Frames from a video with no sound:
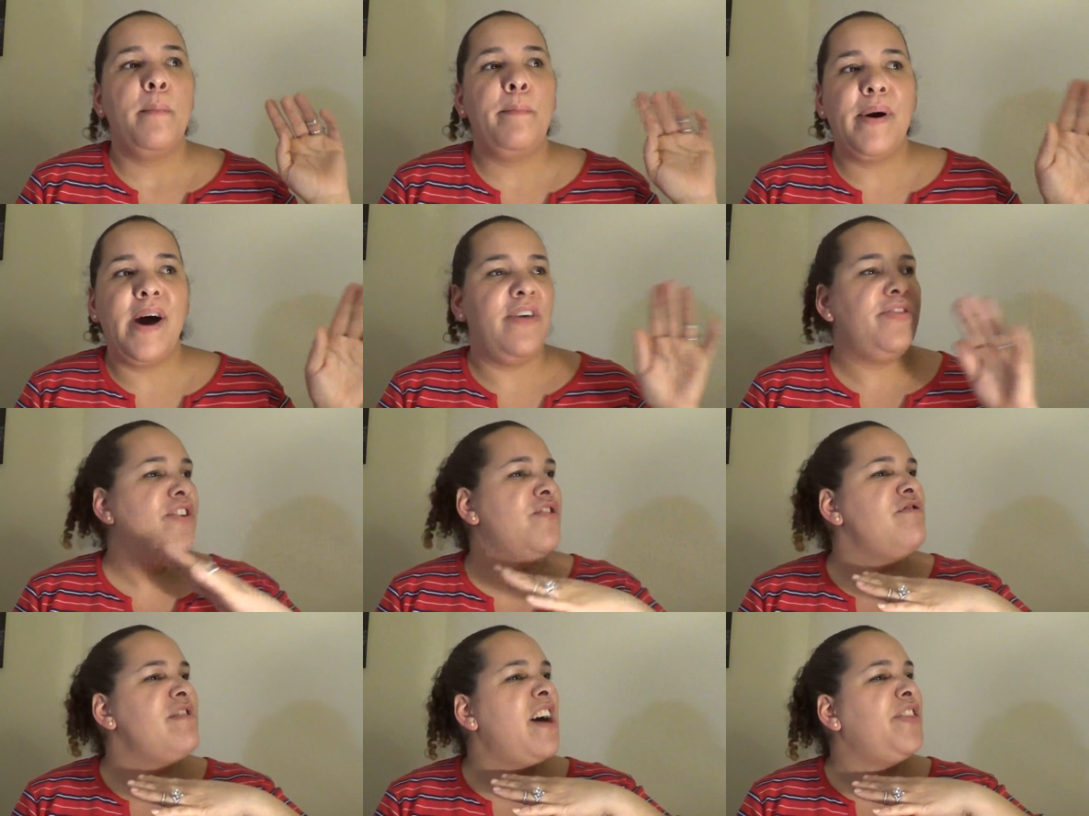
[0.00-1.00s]
But
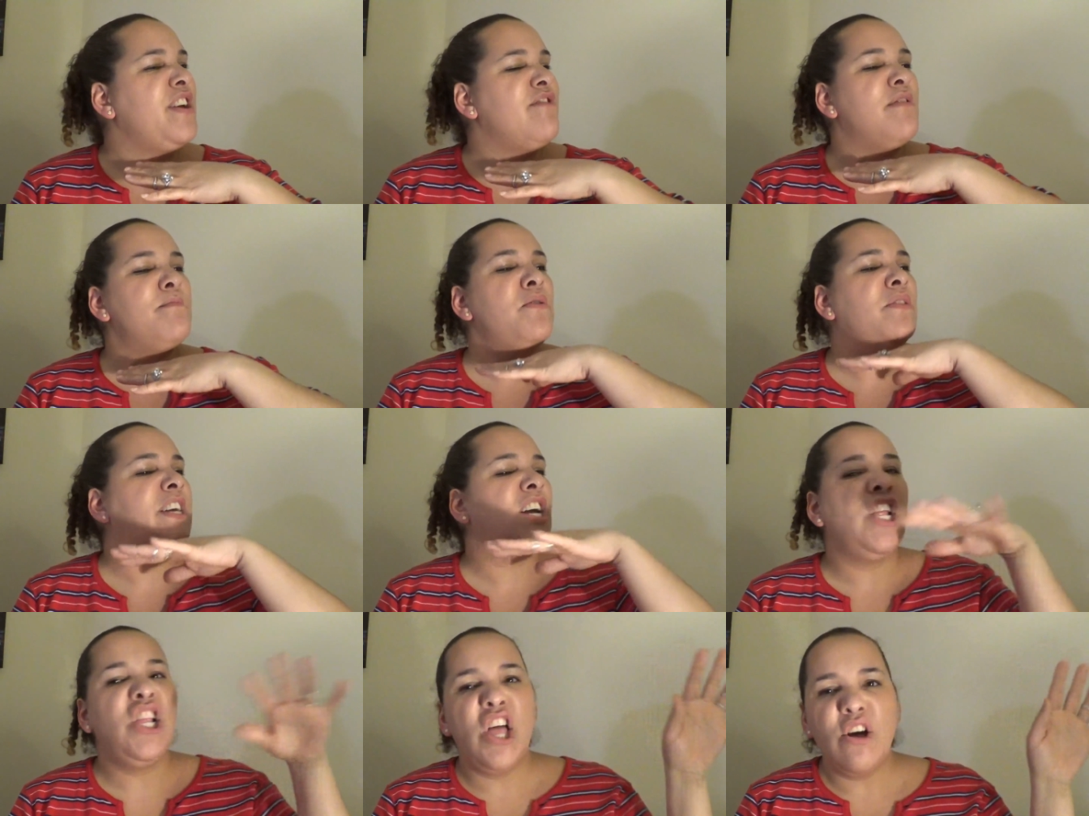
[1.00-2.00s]
they're nothing remotely
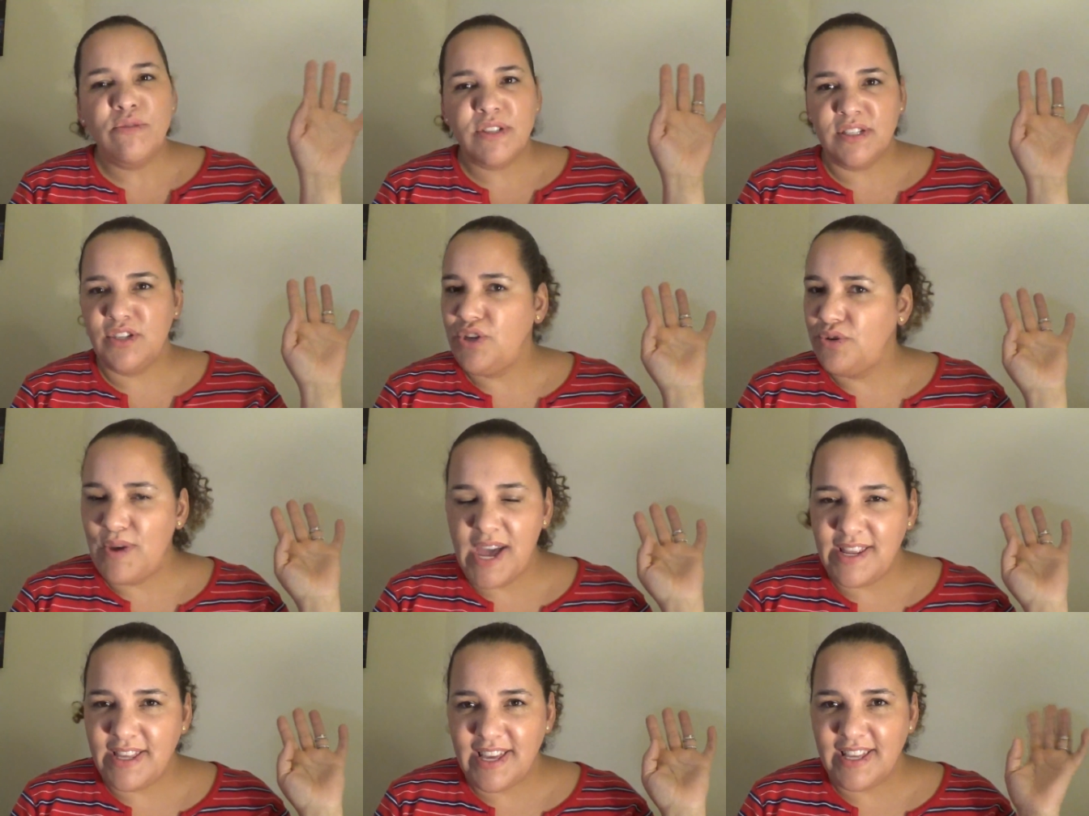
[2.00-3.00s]
close to
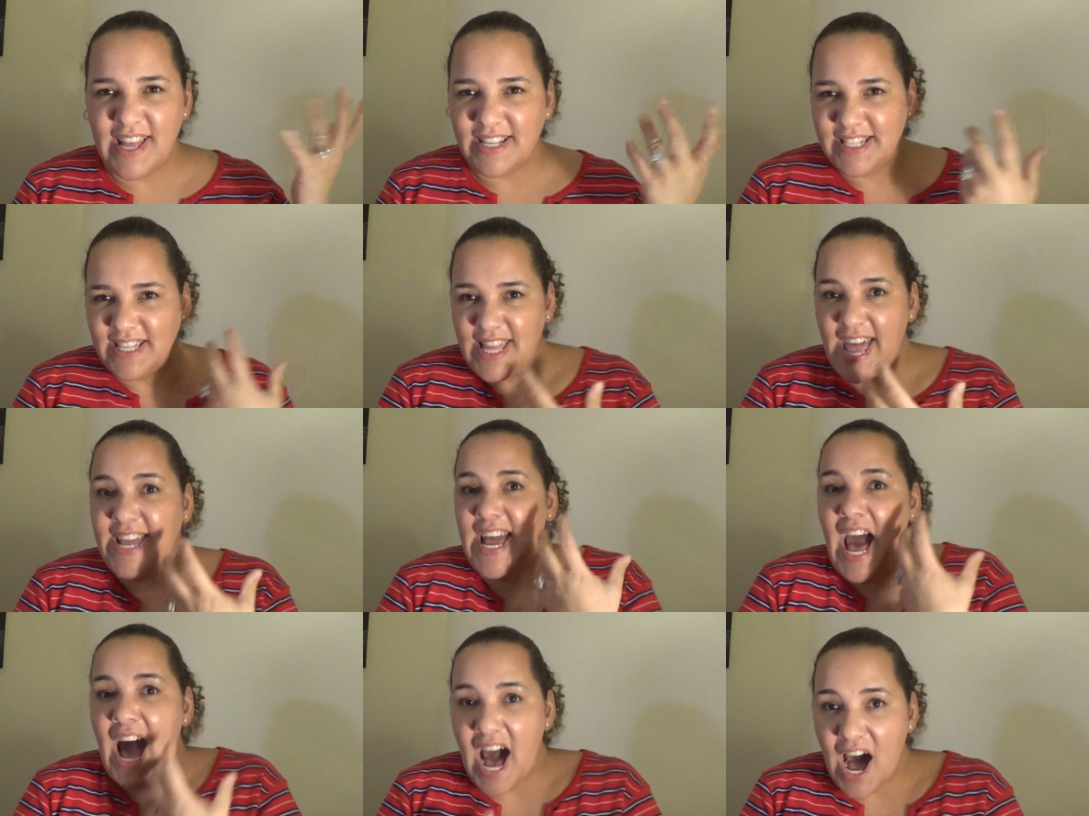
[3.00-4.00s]
anything that's
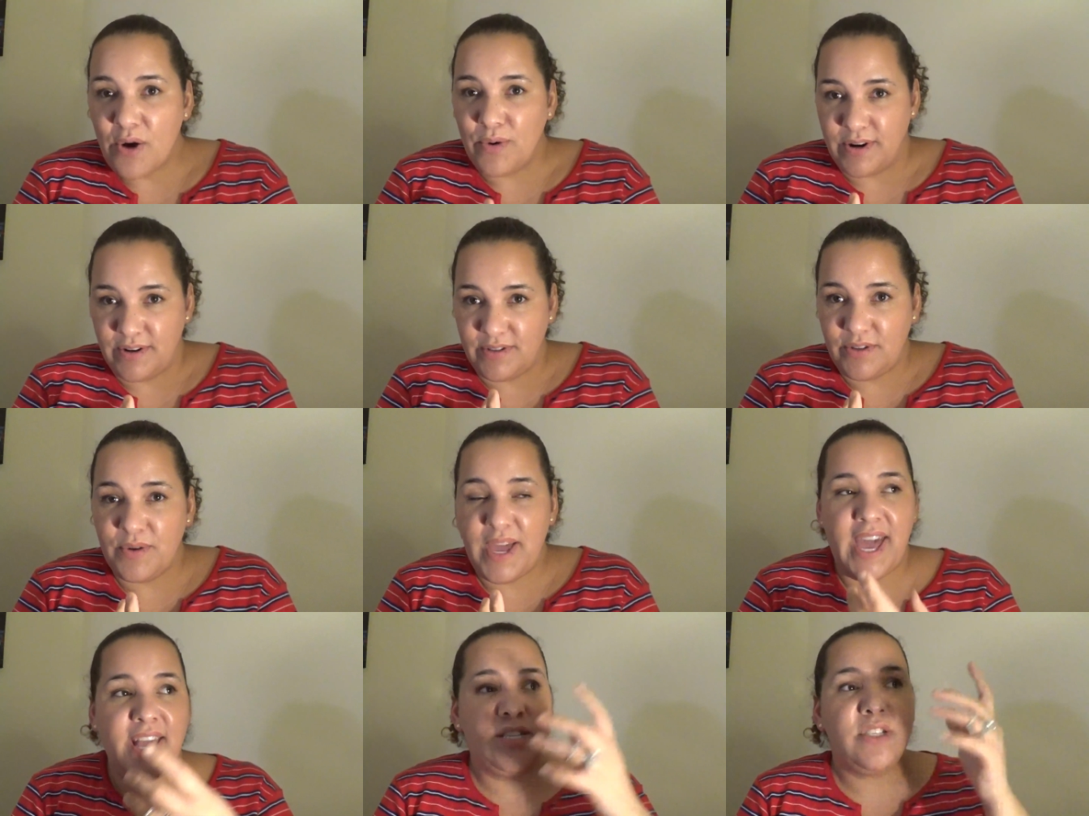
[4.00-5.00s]
like ours,
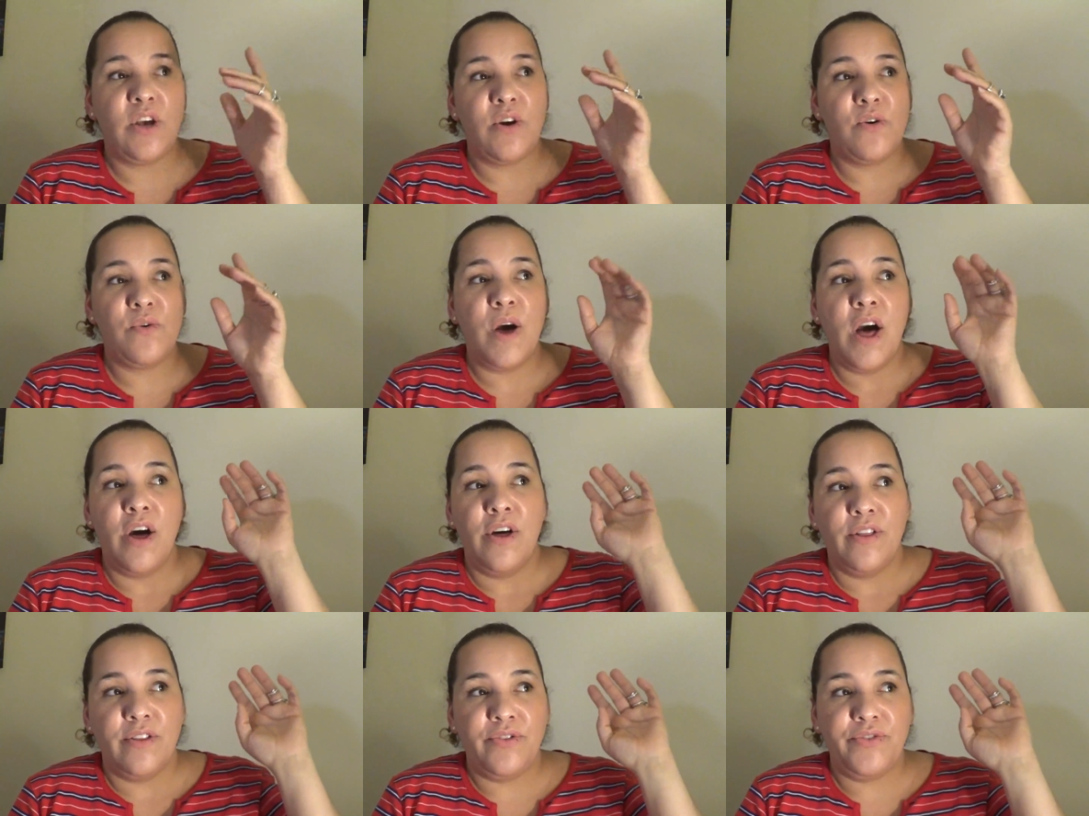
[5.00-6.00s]
okay? So
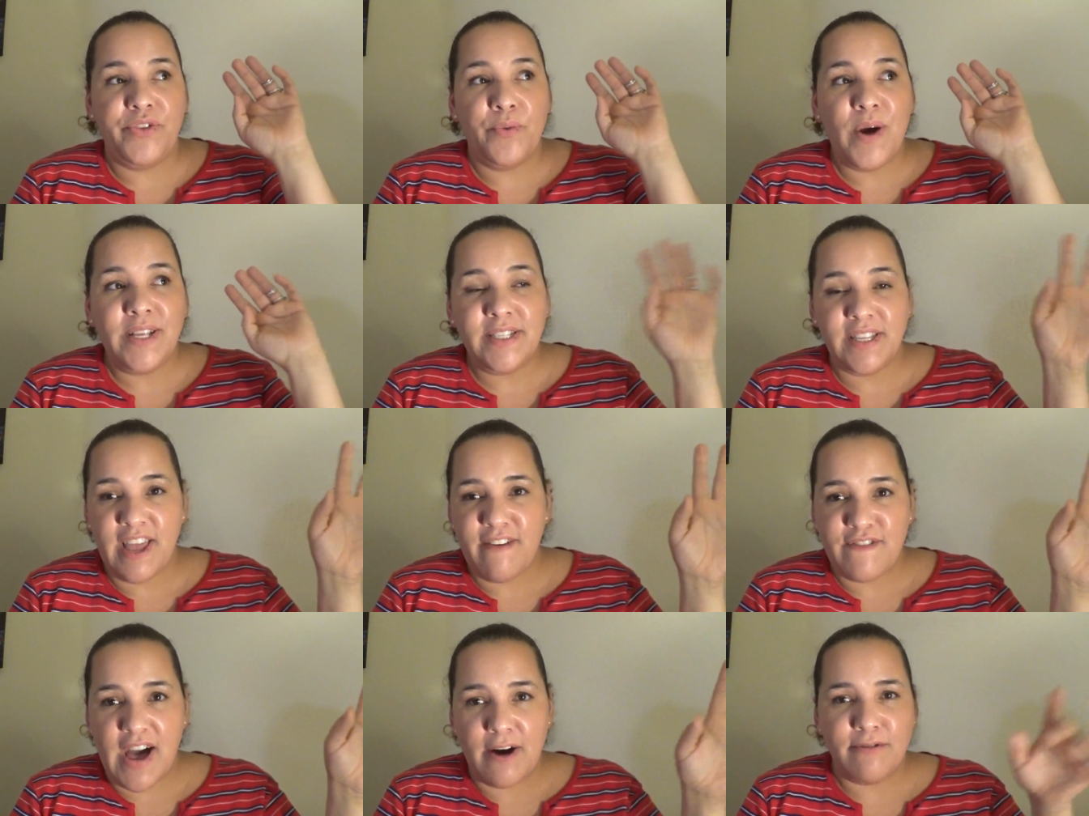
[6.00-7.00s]
the ones that
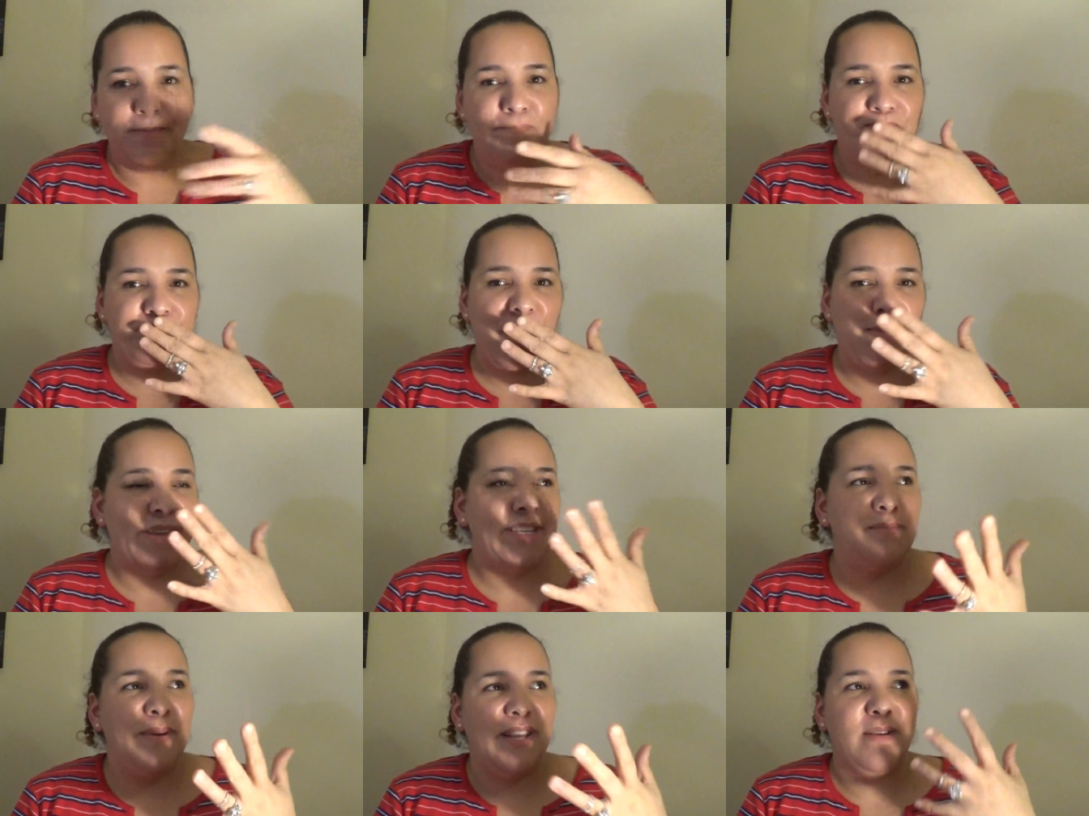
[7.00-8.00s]
they found, I'm like
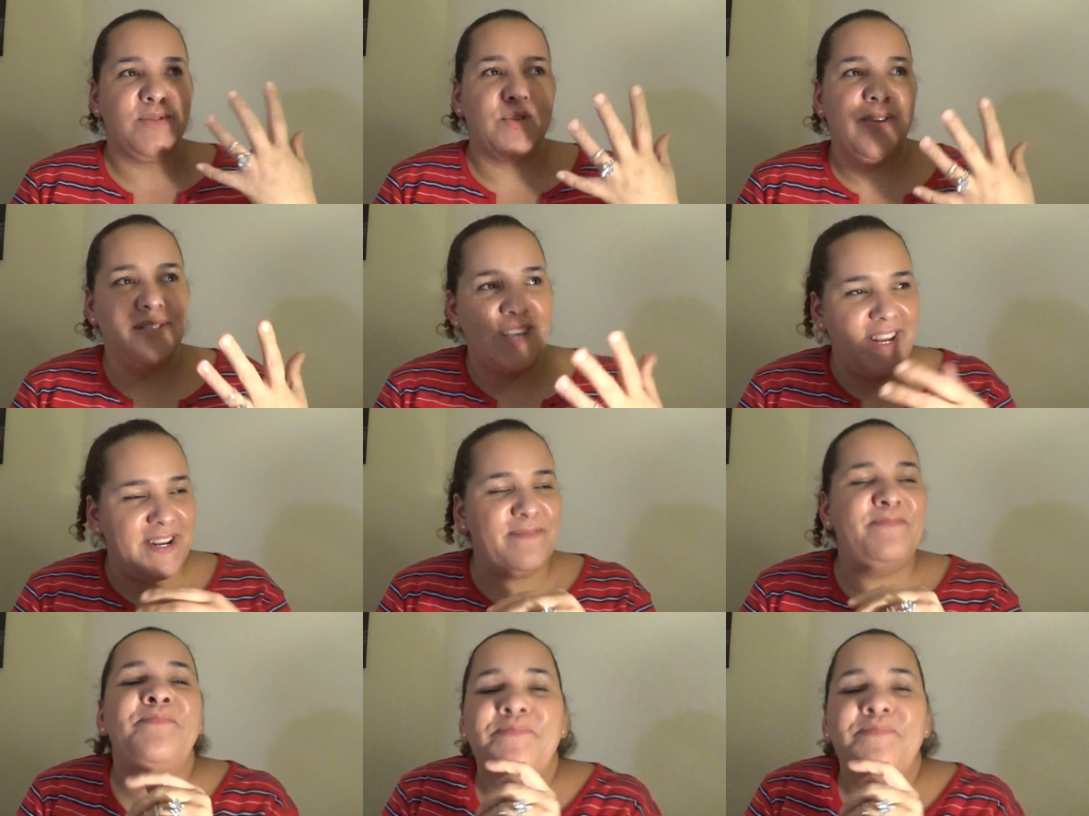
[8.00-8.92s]
spinning, I'm so excited.